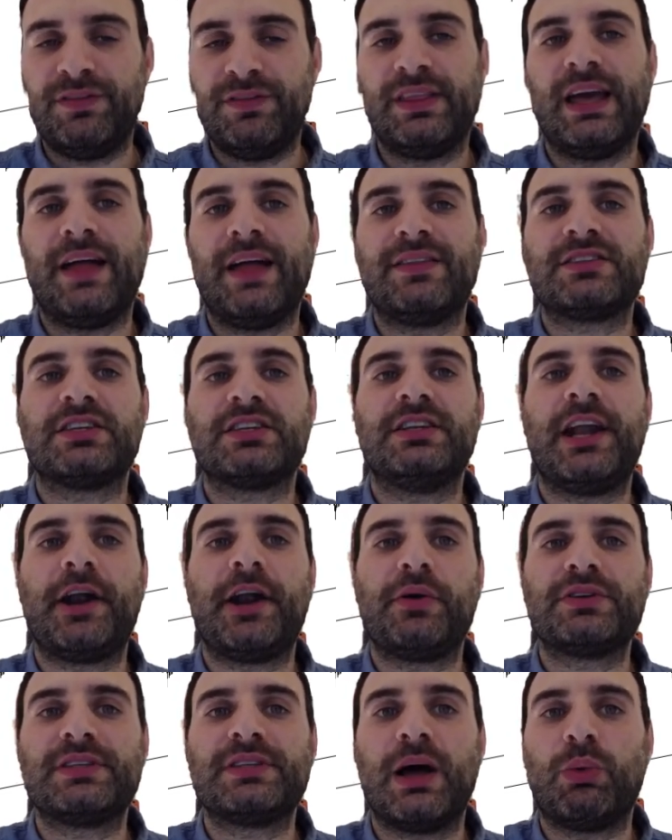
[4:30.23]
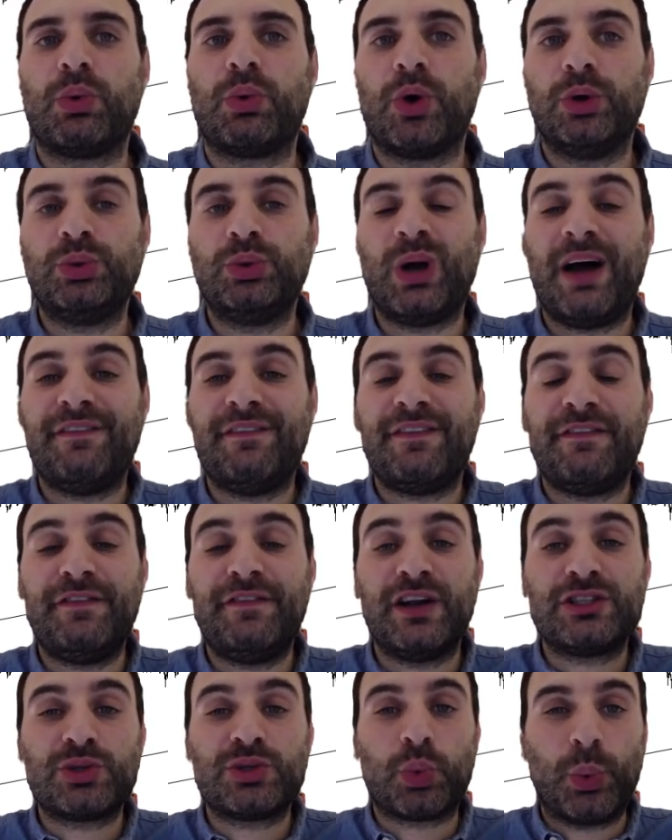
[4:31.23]
The other scenario is that we're going to have the
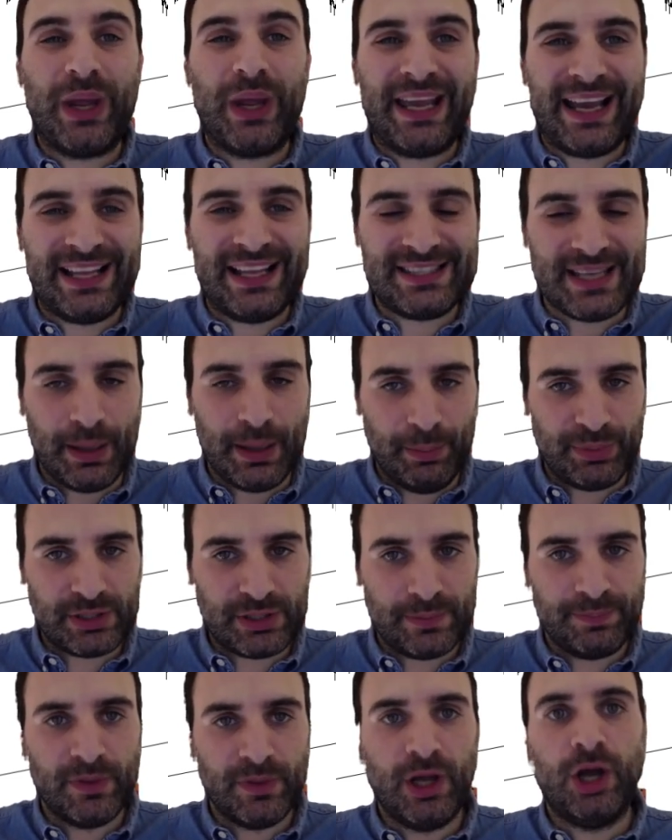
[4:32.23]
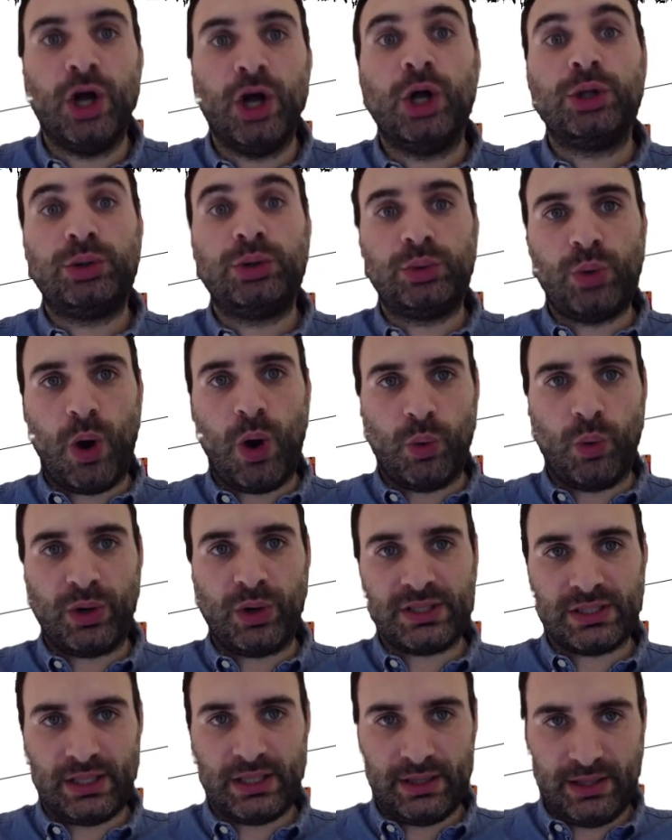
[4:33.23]
first weak attempt
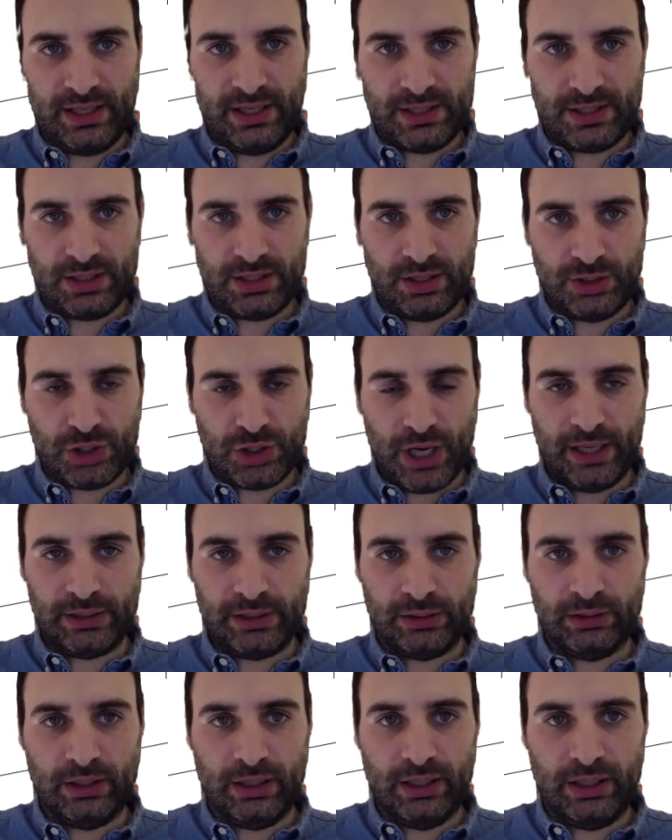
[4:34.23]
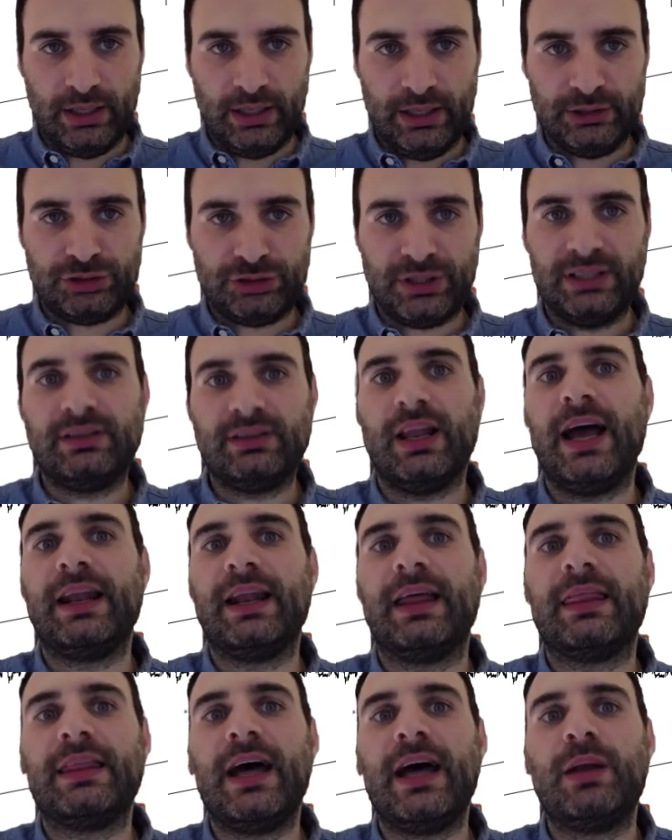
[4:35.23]
towards this channel trend line
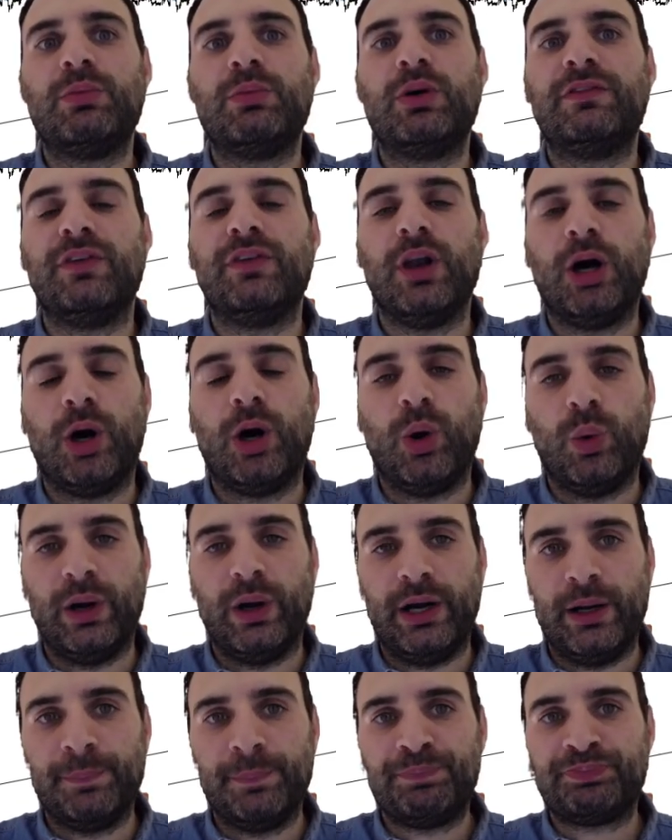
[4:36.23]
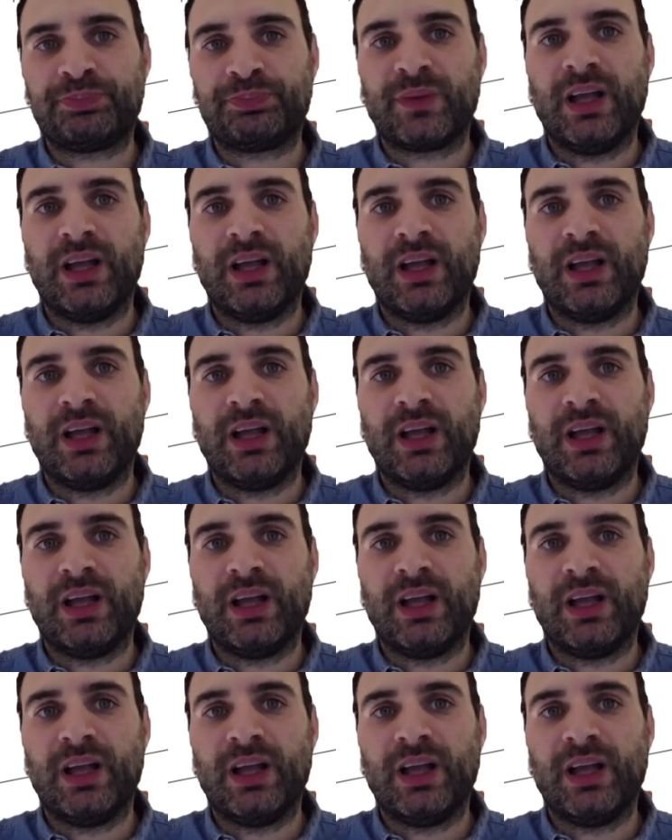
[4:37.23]
and then move lower,